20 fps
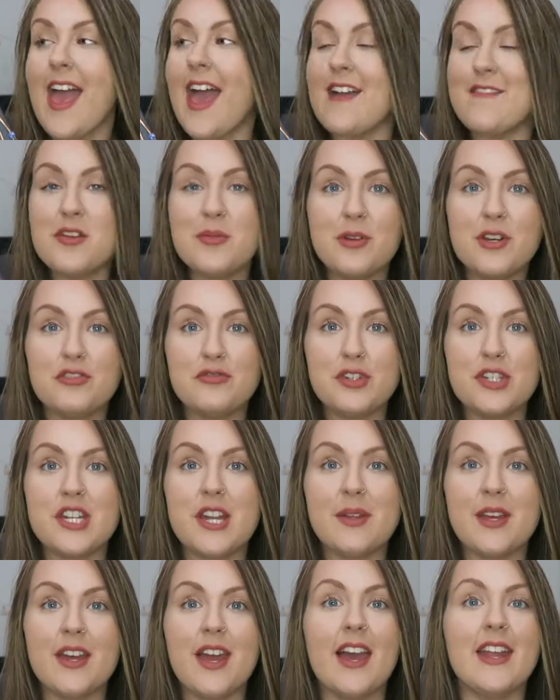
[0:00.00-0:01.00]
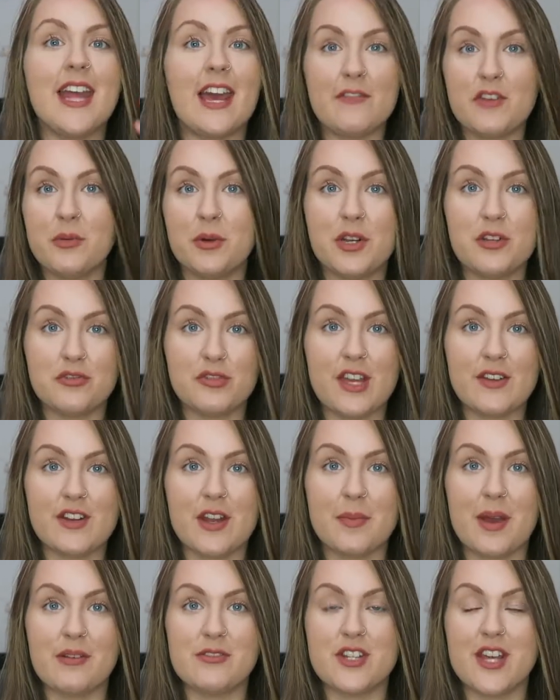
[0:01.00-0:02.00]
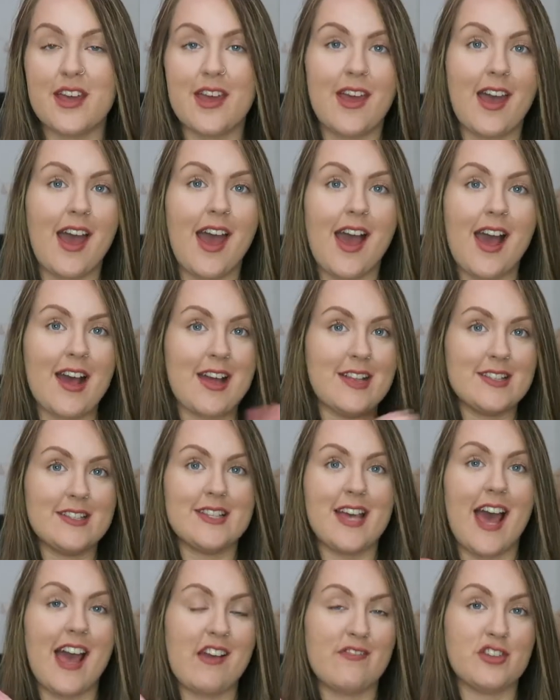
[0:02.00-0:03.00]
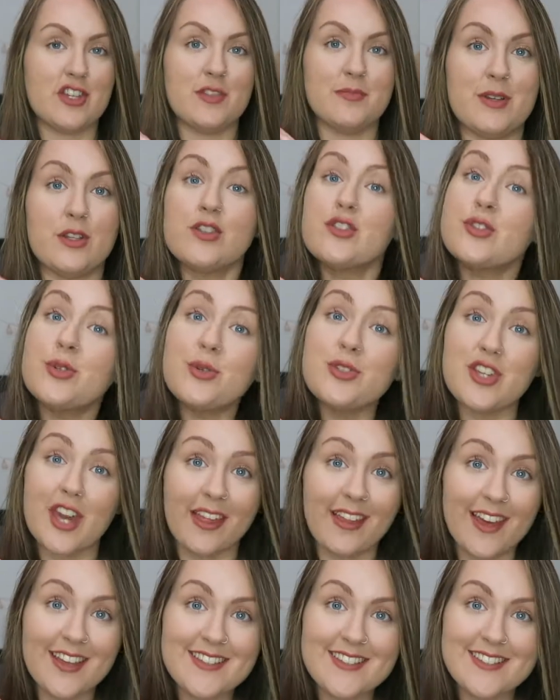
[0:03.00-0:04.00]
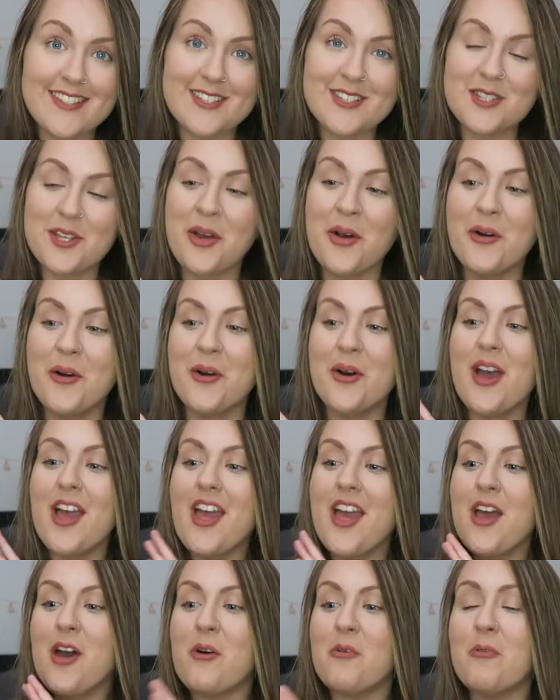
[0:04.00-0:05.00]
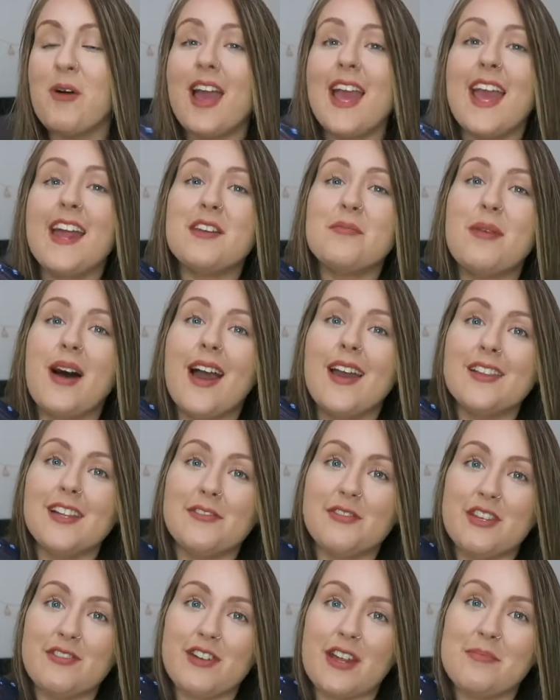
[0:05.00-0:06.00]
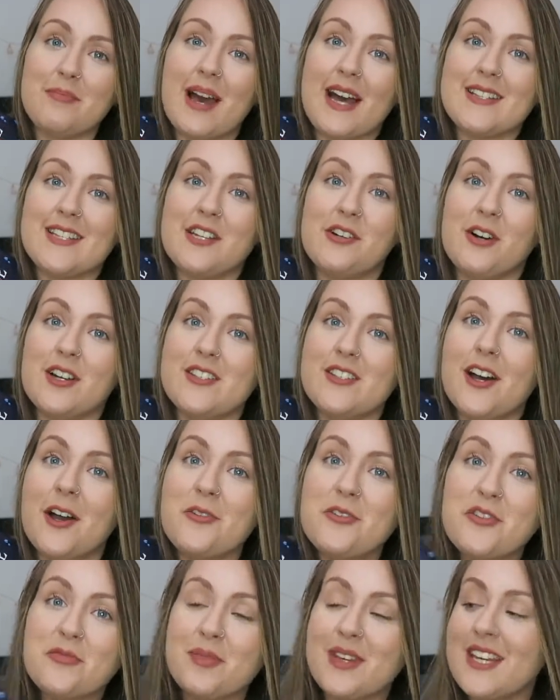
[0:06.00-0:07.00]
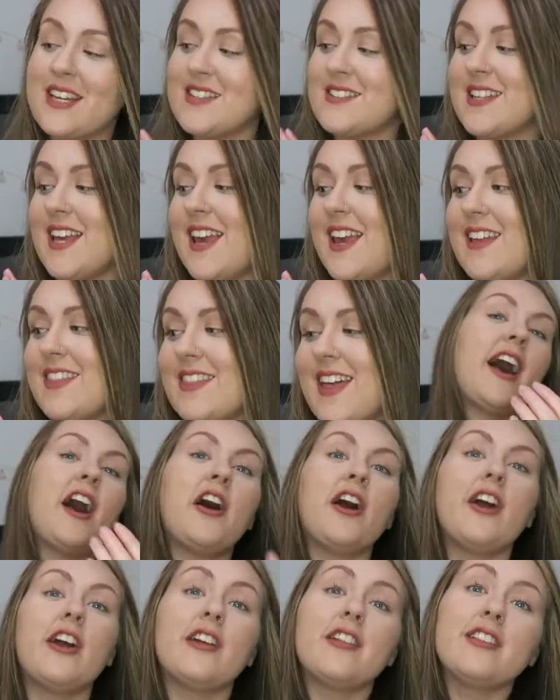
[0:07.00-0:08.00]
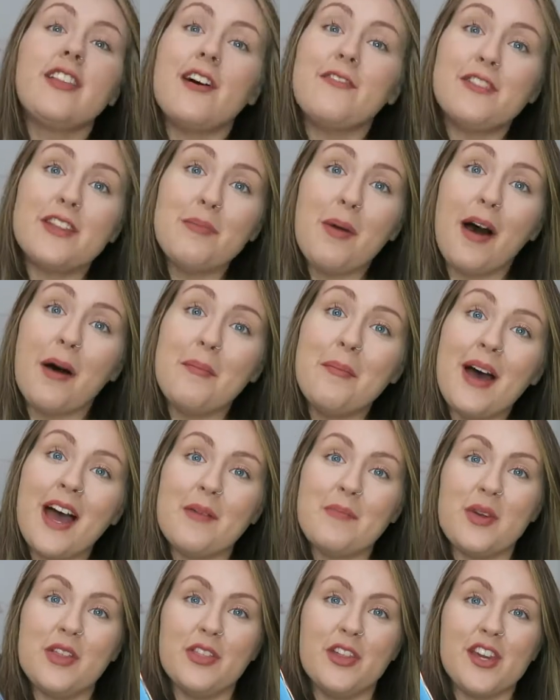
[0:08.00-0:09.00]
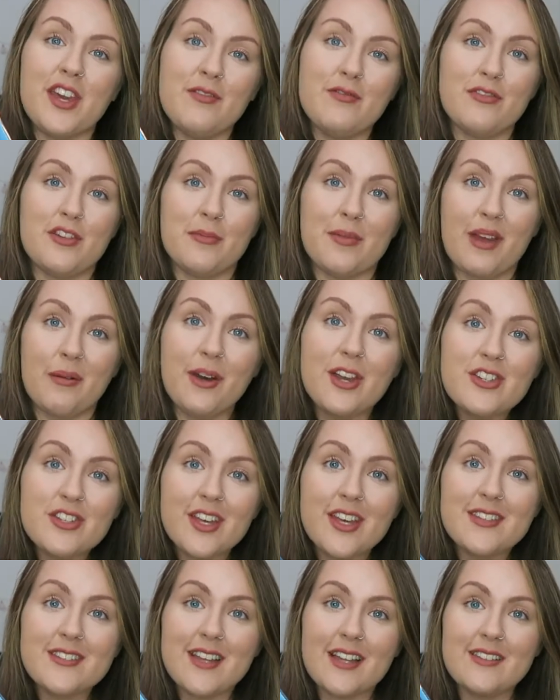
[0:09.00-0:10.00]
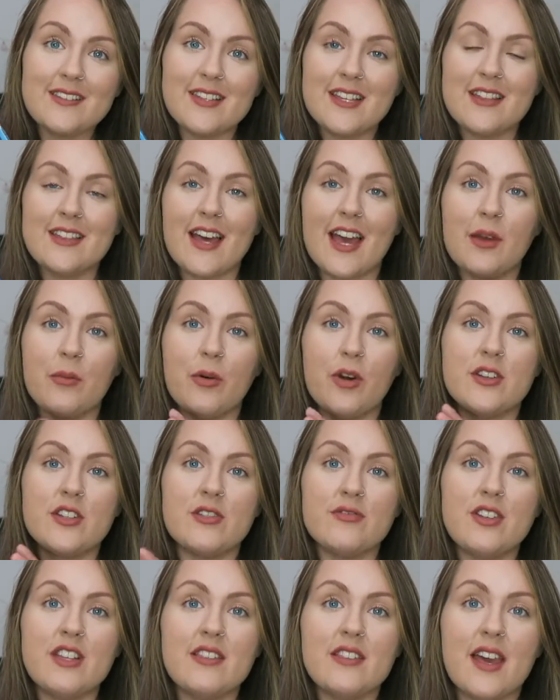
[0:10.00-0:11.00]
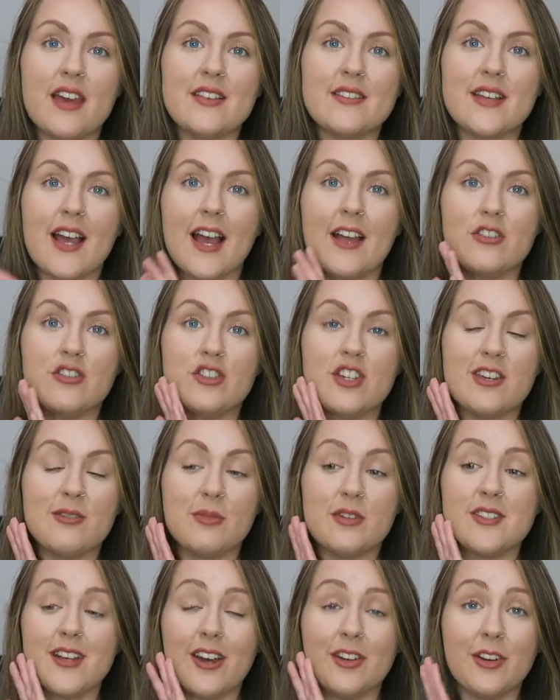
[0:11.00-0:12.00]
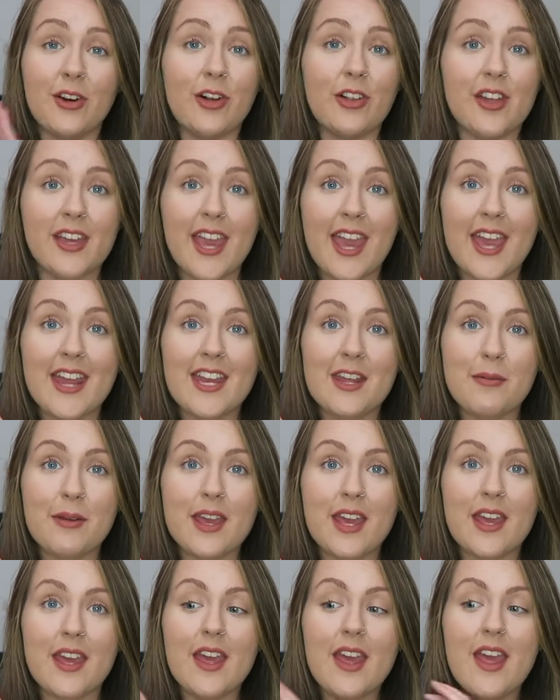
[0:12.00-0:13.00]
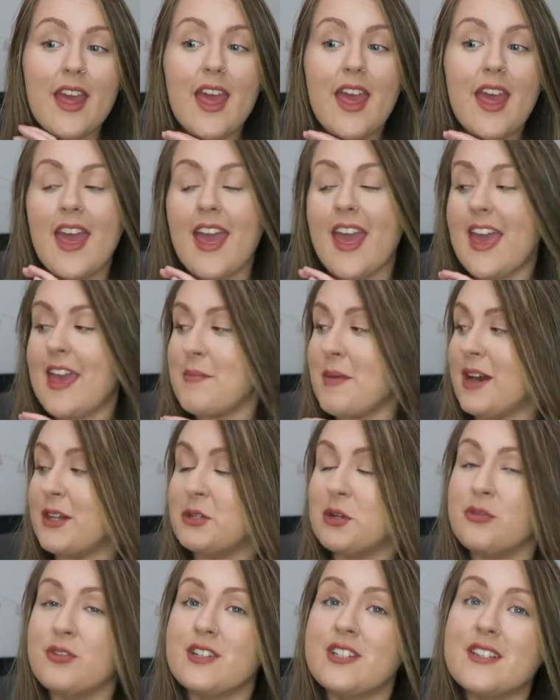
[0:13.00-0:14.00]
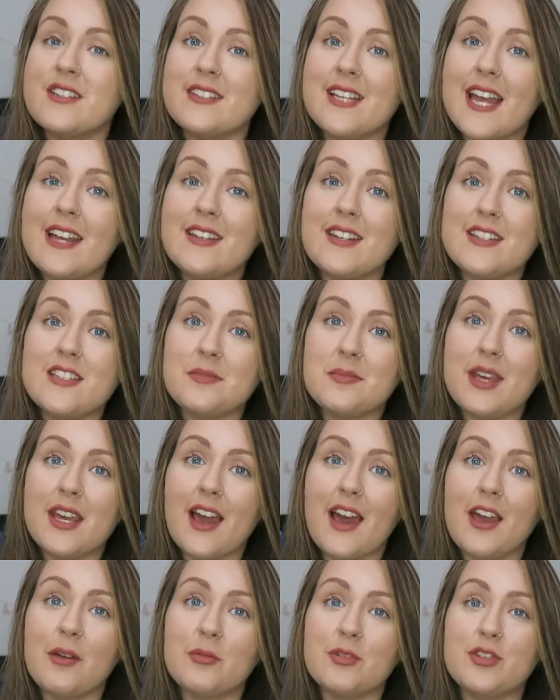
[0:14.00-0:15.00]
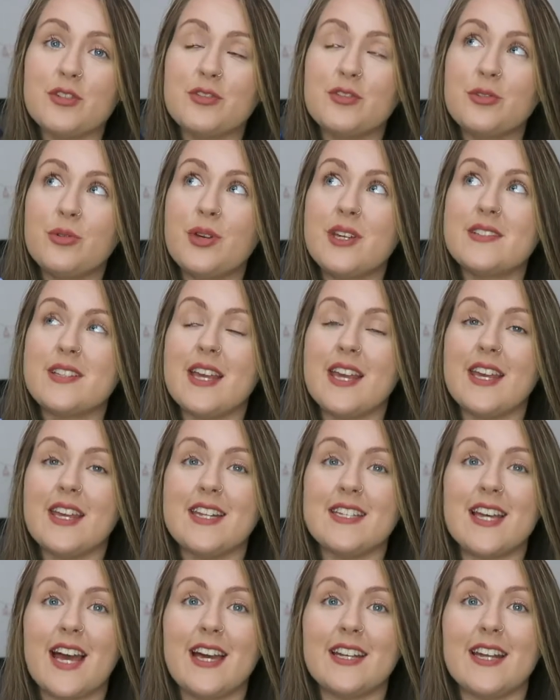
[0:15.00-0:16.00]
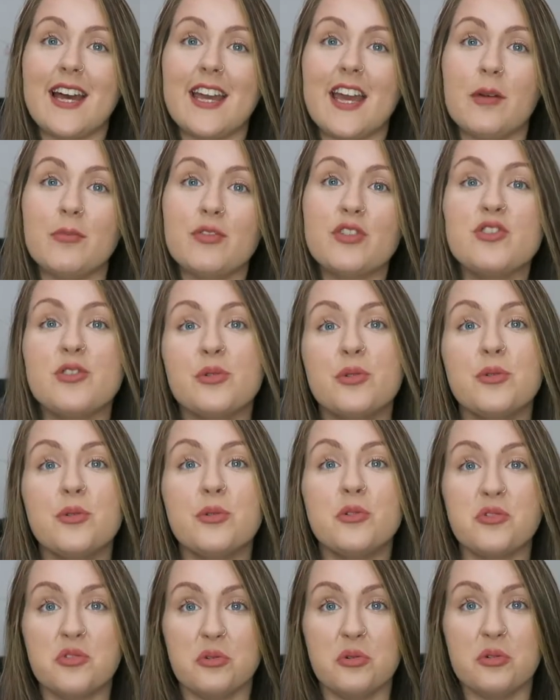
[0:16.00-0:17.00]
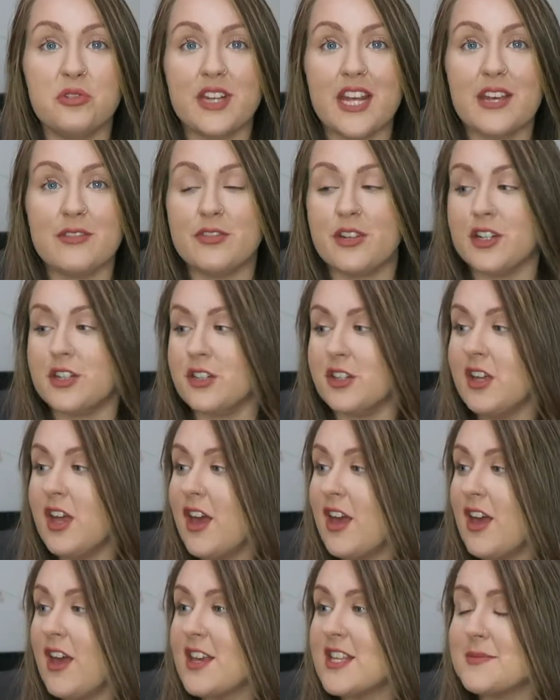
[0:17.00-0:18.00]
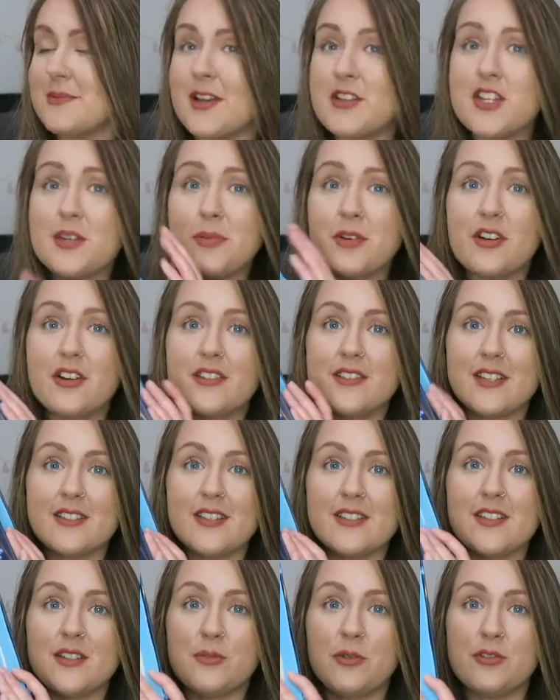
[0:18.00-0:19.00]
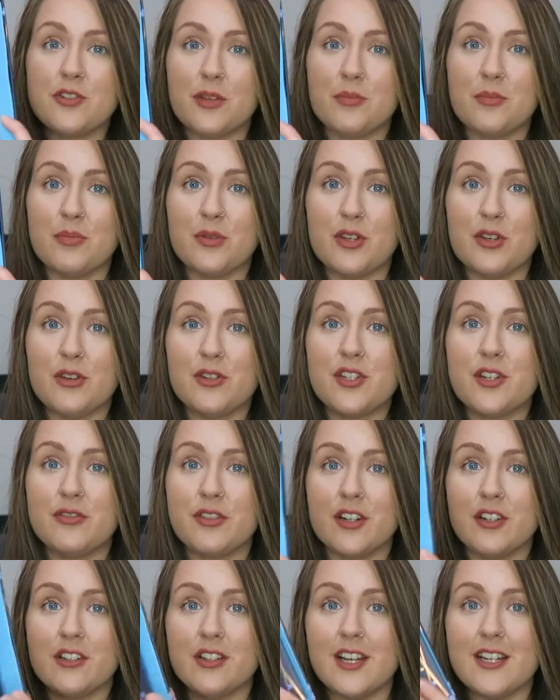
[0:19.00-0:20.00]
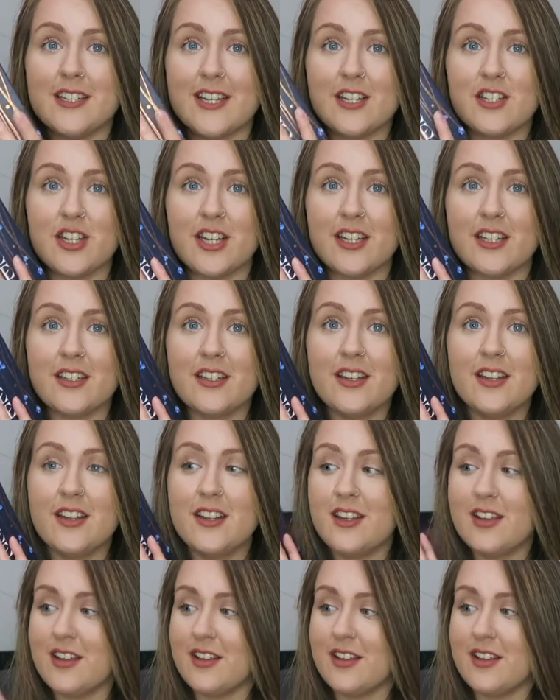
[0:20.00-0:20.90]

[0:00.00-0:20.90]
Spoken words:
Everyone is reading it and everyone is raving about it, and I've been so jealous. So when my lovely friend Maddie got in touch with me saying that her lovely mum had been looking through my wish list and seen that I wanted to read this and she was unhauling it anyway and offered to send it to me, I was so excited and I am so, so grateful, especially because this is the most beautiful edition.